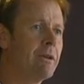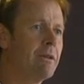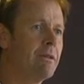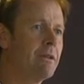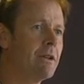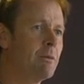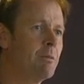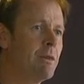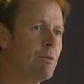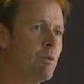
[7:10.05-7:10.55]
I
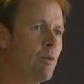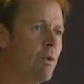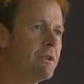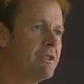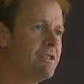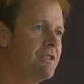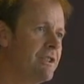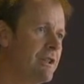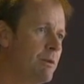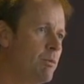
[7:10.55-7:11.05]
think people want
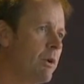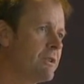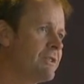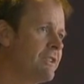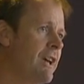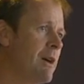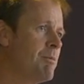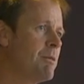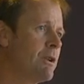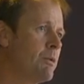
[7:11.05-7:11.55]
to see
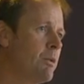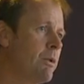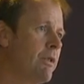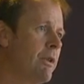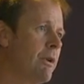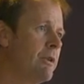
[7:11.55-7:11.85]
what's happening with